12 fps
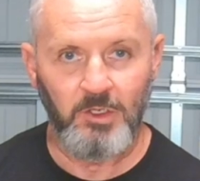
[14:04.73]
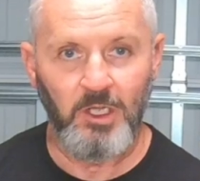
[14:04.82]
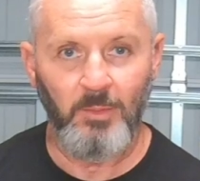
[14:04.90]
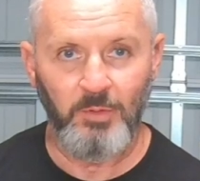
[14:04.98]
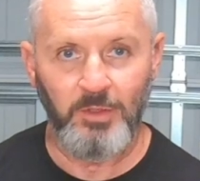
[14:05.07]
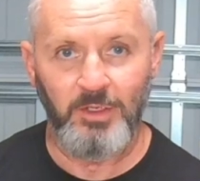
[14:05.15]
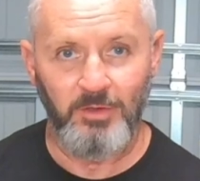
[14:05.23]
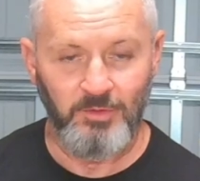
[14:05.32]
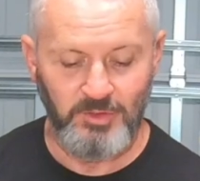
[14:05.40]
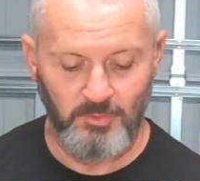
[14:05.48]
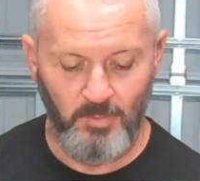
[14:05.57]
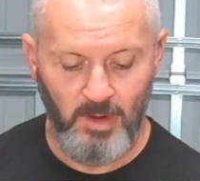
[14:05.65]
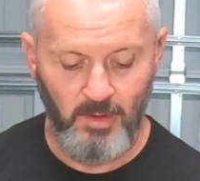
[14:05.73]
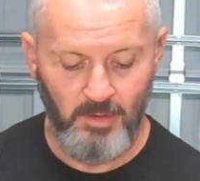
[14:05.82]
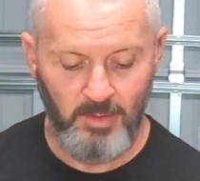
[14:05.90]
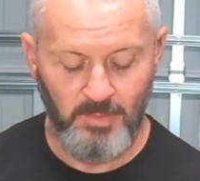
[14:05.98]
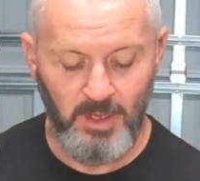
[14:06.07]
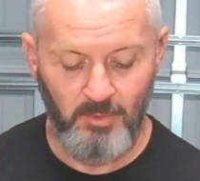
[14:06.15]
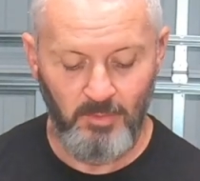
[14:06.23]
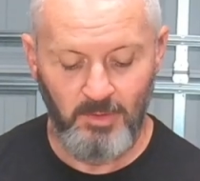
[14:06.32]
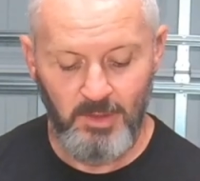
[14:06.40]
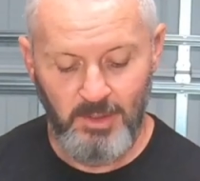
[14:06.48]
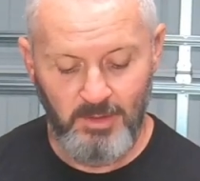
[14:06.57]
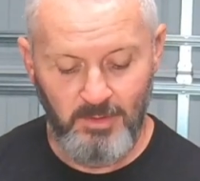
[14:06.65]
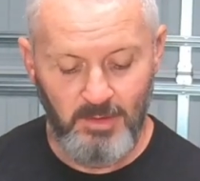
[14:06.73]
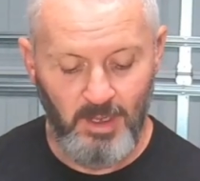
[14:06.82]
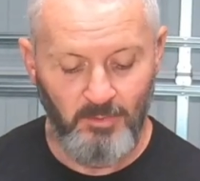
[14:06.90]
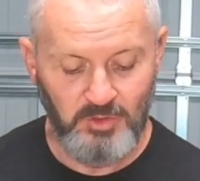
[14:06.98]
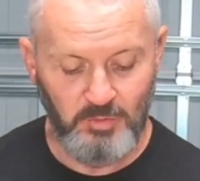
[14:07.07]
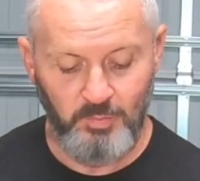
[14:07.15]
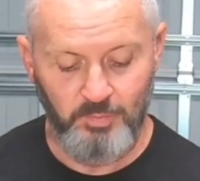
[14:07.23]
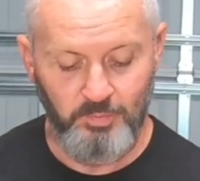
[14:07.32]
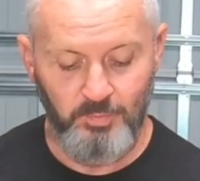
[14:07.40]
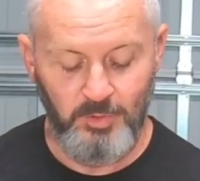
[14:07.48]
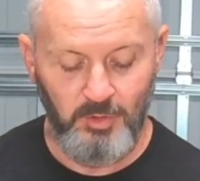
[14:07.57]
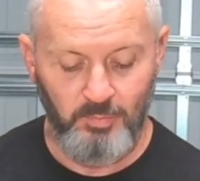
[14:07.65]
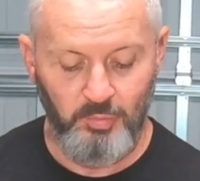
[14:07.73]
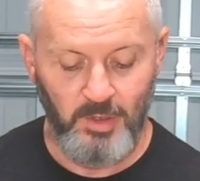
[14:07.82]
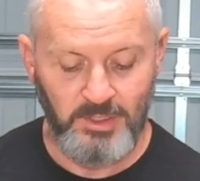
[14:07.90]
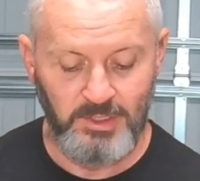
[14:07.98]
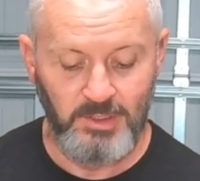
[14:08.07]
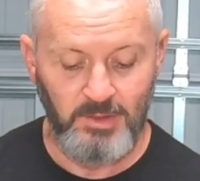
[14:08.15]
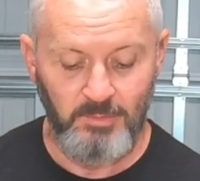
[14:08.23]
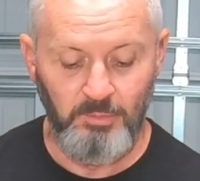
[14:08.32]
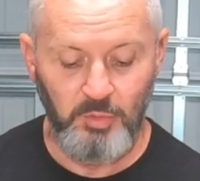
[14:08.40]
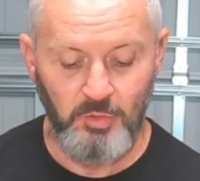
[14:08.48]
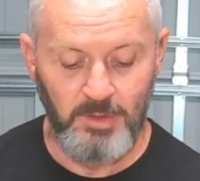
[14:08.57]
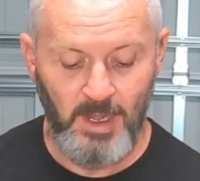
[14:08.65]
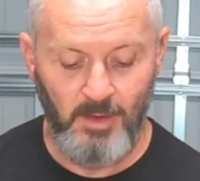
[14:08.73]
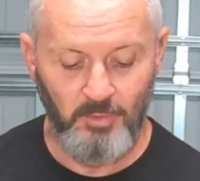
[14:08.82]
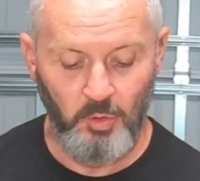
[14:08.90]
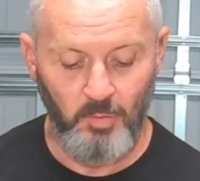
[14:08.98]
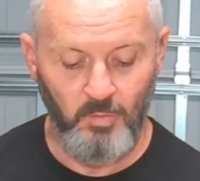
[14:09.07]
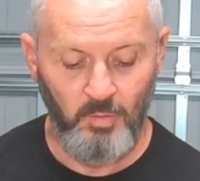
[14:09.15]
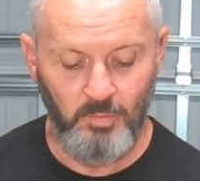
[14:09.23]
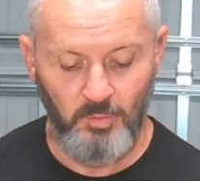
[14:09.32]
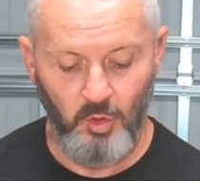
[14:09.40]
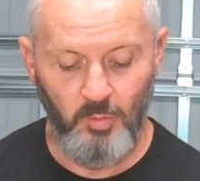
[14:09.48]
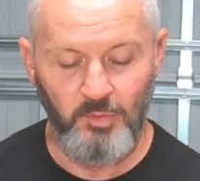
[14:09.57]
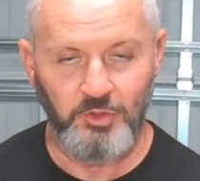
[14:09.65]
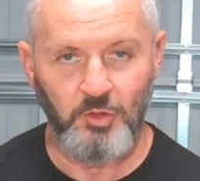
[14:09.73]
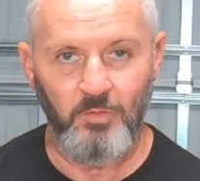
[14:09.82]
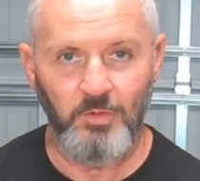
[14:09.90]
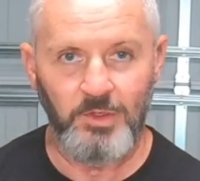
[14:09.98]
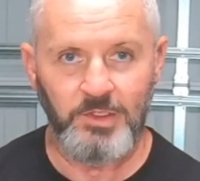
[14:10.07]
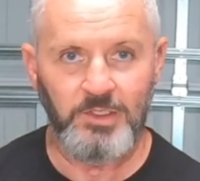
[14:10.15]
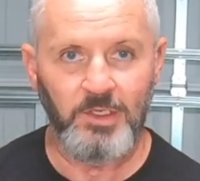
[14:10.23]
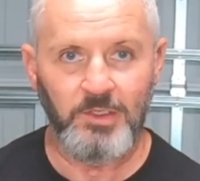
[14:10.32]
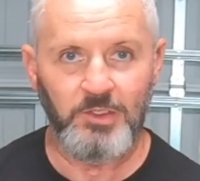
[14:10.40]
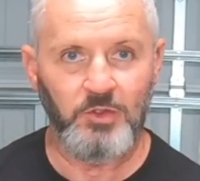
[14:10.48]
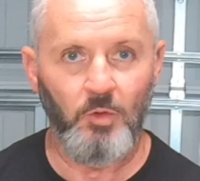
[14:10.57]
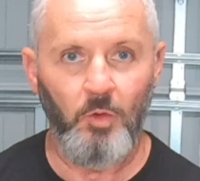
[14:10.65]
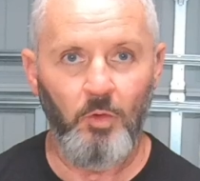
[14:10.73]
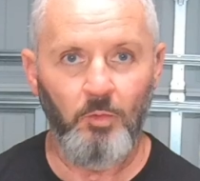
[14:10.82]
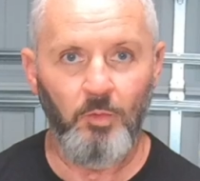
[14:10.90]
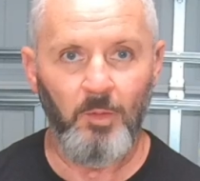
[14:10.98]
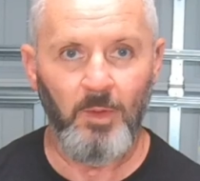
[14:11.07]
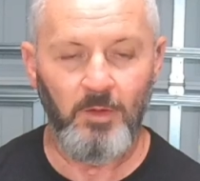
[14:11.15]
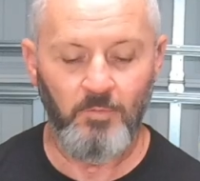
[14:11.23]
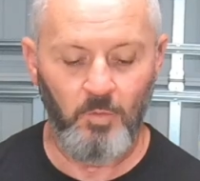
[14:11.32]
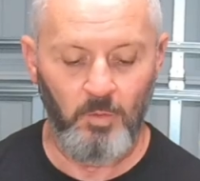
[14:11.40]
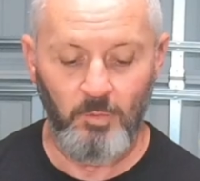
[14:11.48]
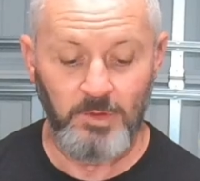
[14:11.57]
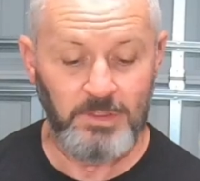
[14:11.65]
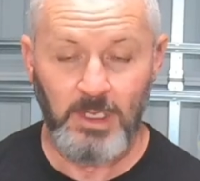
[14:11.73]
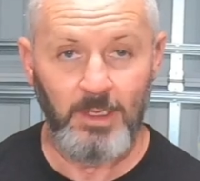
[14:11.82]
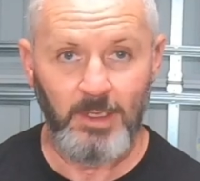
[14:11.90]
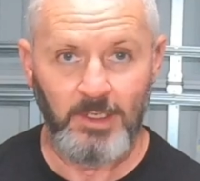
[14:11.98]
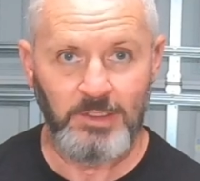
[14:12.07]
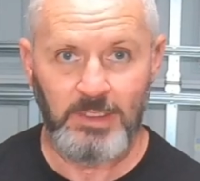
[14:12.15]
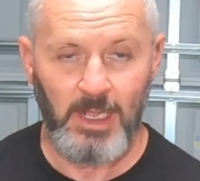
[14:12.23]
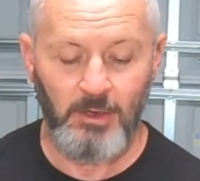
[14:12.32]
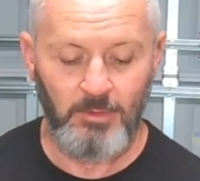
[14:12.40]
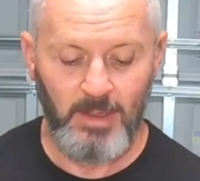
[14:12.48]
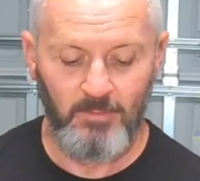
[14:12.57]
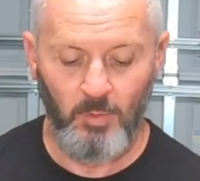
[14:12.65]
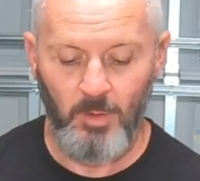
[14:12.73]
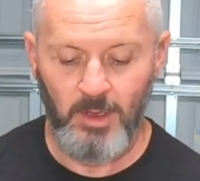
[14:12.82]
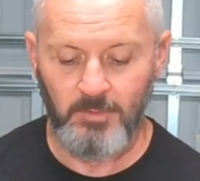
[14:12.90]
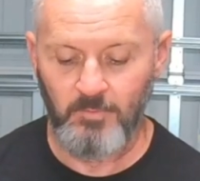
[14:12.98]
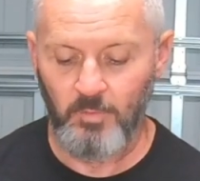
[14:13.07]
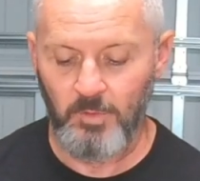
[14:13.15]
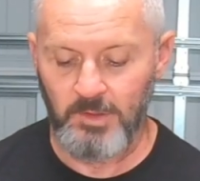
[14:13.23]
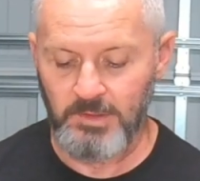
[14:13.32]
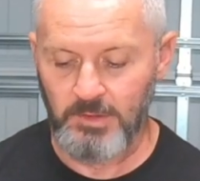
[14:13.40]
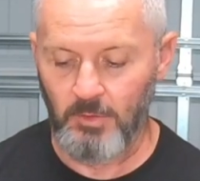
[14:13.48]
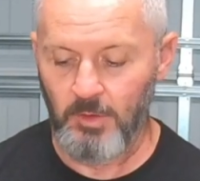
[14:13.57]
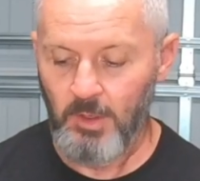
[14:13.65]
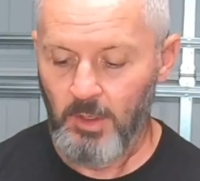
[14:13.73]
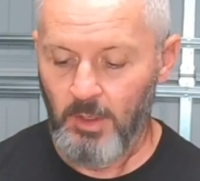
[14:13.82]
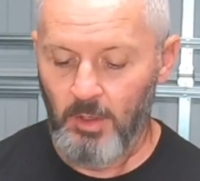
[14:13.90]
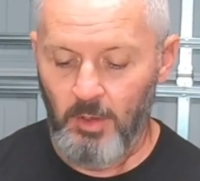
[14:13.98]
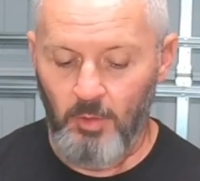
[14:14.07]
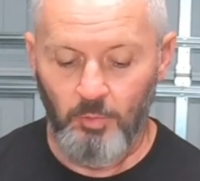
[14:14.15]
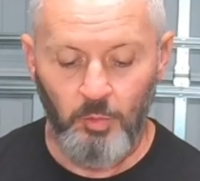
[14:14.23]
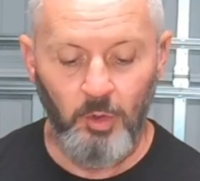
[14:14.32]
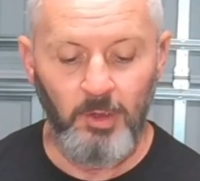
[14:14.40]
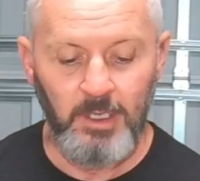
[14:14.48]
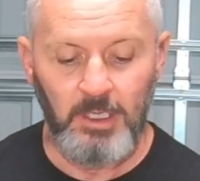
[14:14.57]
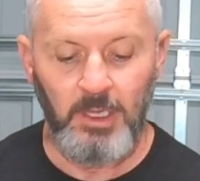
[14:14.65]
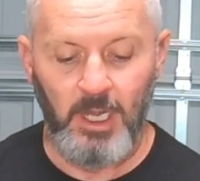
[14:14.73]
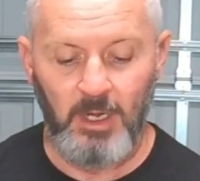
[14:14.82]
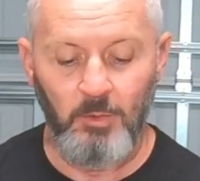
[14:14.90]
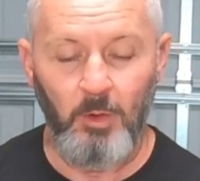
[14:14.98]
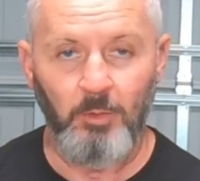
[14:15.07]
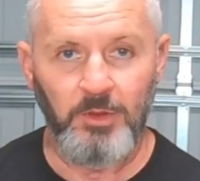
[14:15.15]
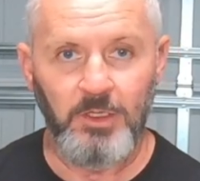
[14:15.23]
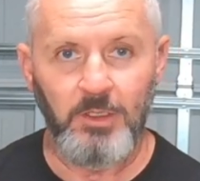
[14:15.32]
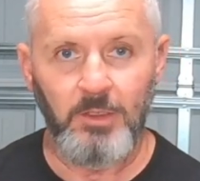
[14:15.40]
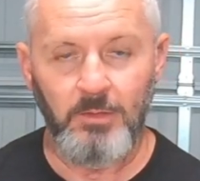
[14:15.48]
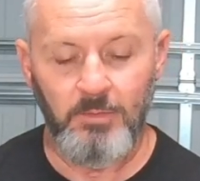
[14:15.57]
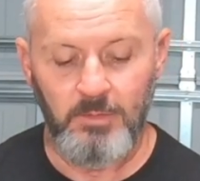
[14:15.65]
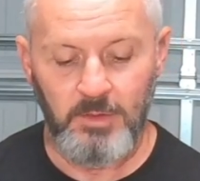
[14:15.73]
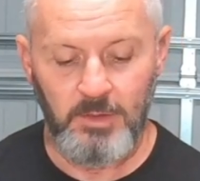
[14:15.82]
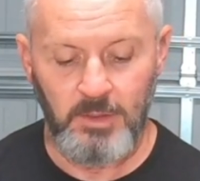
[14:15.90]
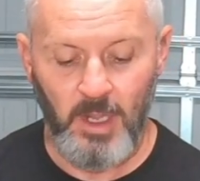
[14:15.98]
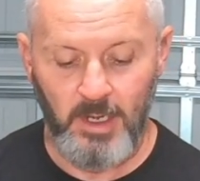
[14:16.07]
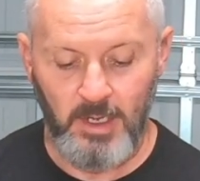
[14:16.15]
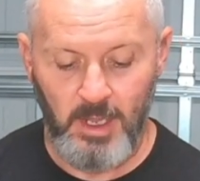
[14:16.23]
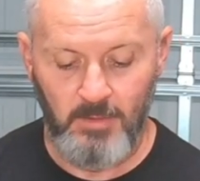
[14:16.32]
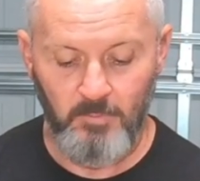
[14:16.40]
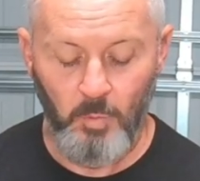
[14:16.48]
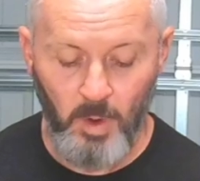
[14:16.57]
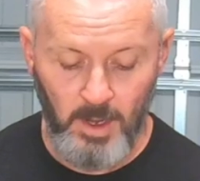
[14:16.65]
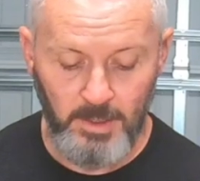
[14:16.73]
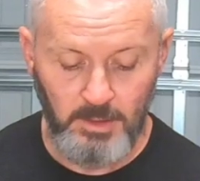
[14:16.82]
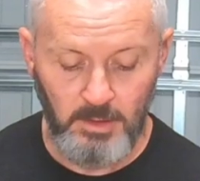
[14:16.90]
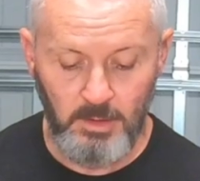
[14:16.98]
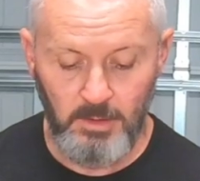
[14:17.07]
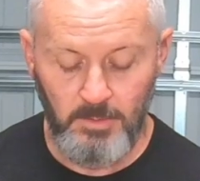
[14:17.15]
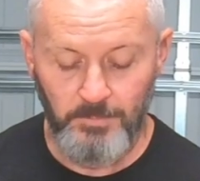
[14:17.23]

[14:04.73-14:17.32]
a couple of years of wearing them, I was, you know, pressing the boot out almost over the stitch sole where my foot was. And like I said, I don't have a wide foot, so really glad I went with the 9.5 wide,